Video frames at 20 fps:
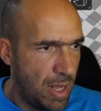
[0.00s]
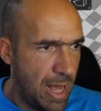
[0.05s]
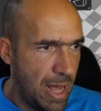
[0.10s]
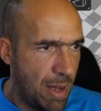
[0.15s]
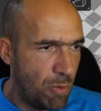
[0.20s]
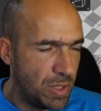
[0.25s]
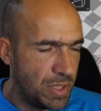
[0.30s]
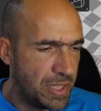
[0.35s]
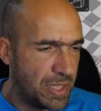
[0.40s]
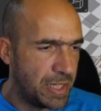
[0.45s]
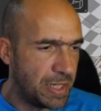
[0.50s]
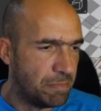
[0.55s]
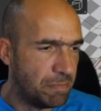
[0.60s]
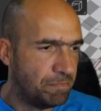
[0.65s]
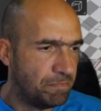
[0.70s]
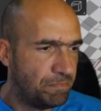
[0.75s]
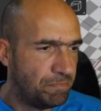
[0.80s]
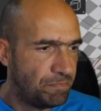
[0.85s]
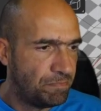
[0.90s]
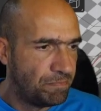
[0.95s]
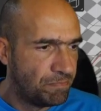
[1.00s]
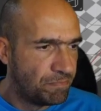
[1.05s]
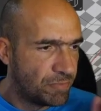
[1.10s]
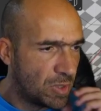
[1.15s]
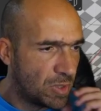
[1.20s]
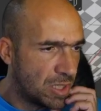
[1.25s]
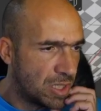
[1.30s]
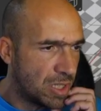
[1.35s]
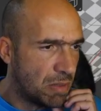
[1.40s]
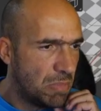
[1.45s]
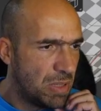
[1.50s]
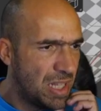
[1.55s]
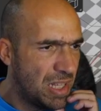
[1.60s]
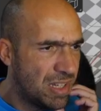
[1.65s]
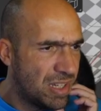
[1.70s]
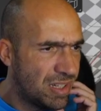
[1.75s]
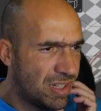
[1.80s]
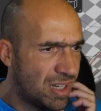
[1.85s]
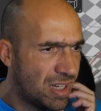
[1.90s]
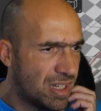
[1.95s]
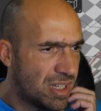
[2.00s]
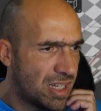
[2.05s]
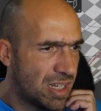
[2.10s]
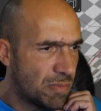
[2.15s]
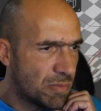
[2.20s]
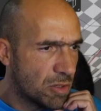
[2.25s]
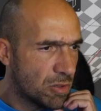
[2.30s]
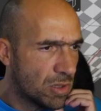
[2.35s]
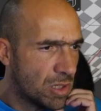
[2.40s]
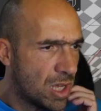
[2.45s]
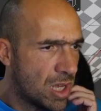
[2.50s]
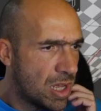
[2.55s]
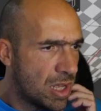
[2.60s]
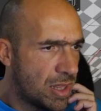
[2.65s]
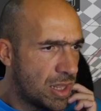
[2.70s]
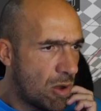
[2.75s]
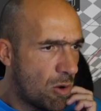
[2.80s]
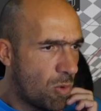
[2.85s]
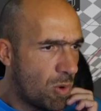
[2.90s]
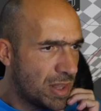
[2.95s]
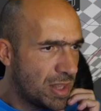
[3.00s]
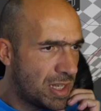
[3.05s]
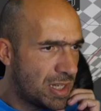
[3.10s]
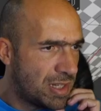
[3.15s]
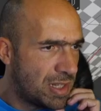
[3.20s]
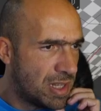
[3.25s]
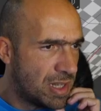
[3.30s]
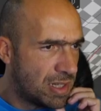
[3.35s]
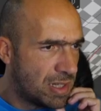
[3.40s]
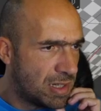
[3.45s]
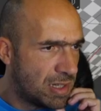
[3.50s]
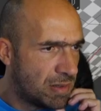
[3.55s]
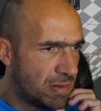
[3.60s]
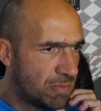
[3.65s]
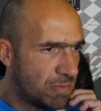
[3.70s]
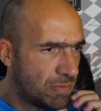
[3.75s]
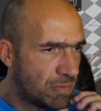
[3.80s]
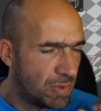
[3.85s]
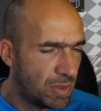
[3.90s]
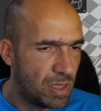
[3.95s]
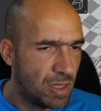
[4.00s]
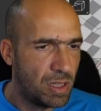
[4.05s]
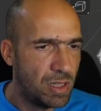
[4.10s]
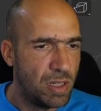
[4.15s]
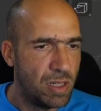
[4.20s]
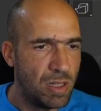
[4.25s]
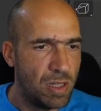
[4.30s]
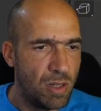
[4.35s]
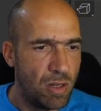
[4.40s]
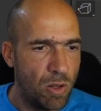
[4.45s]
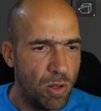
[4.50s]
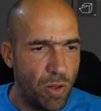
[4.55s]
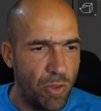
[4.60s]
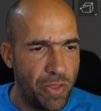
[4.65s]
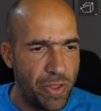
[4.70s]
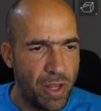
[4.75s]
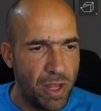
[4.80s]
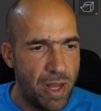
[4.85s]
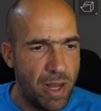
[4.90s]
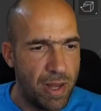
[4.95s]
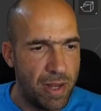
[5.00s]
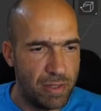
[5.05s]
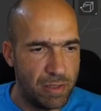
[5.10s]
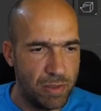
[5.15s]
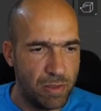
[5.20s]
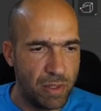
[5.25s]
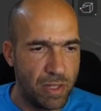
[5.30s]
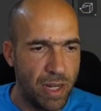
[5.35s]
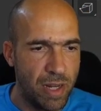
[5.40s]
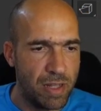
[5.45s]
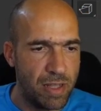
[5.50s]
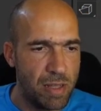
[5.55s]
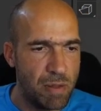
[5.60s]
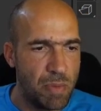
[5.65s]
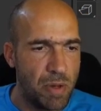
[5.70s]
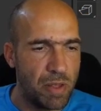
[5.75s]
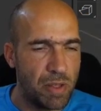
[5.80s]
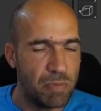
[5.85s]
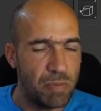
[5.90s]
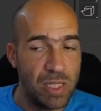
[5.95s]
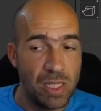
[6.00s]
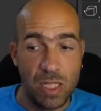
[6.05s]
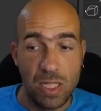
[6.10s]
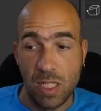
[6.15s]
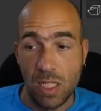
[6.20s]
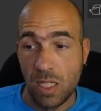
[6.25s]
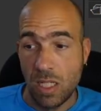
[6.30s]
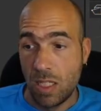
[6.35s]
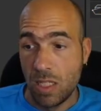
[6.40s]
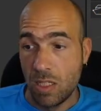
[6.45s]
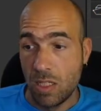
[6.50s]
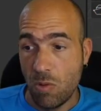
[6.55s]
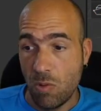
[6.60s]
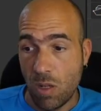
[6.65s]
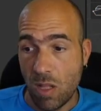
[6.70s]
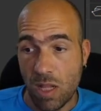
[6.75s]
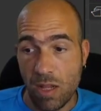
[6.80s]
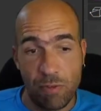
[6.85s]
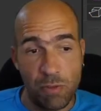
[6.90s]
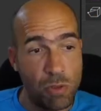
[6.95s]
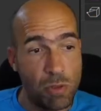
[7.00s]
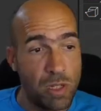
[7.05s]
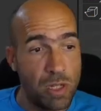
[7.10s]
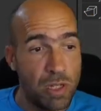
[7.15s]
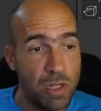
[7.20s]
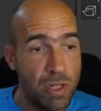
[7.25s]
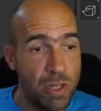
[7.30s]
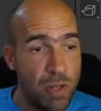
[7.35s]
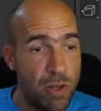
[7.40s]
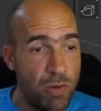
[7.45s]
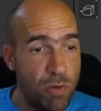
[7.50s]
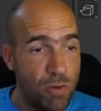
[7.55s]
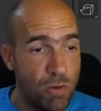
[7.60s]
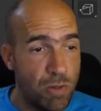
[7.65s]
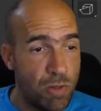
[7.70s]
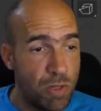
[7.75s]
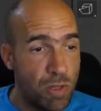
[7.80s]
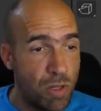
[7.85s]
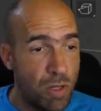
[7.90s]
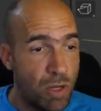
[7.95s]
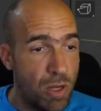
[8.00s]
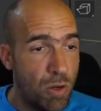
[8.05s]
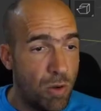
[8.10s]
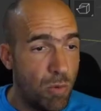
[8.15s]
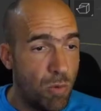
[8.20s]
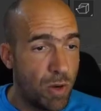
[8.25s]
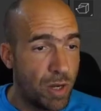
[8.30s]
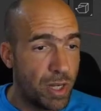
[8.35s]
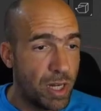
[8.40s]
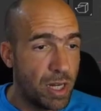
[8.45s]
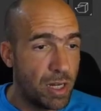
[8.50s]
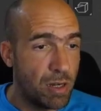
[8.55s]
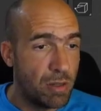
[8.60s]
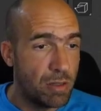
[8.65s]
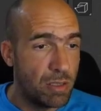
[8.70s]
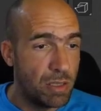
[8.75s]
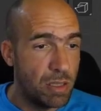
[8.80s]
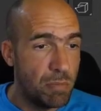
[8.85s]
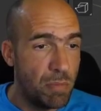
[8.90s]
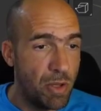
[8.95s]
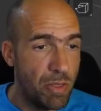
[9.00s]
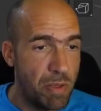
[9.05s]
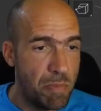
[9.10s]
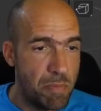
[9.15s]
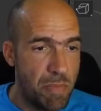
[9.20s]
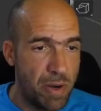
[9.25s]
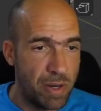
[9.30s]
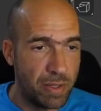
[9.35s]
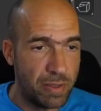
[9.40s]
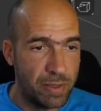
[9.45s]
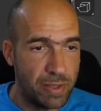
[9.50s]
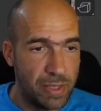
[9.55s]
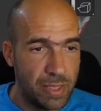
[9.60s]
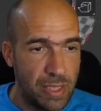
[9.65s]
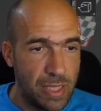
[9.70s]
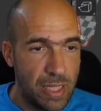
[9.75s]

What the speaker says: We'll see. We'll see, but this seems good. Now, what is this whole thing? Okay, the bottom. So we'll have to continue working on the bottom part.